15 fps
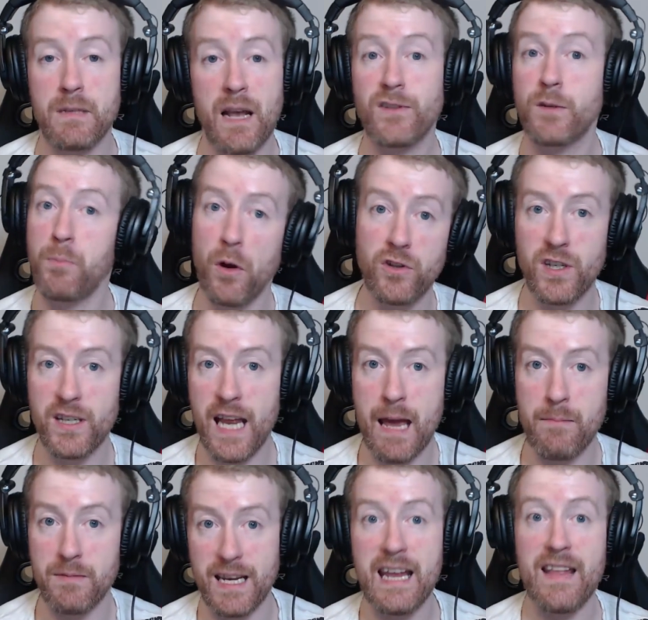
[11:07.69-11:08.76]
have sponsor
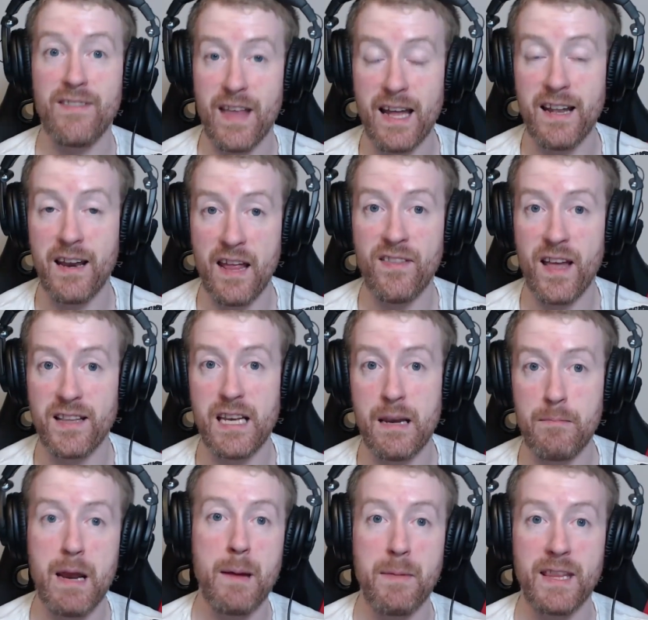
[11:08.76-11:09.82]
names in their
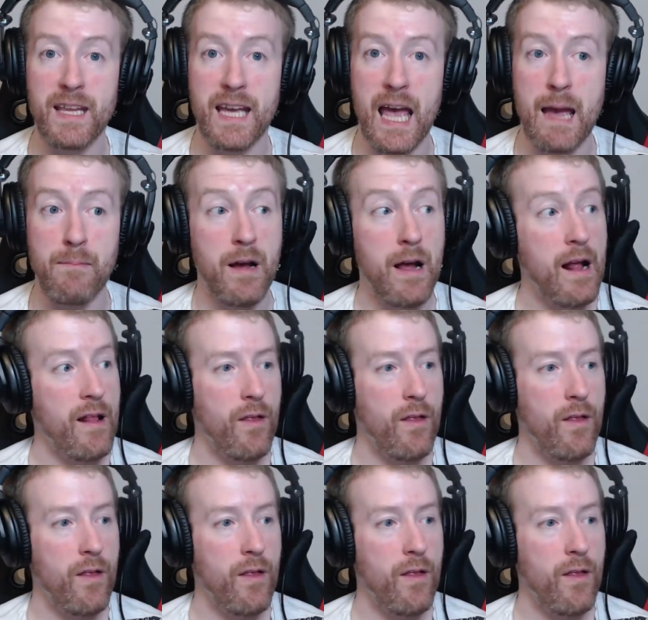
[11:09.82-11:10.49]
team name in the game.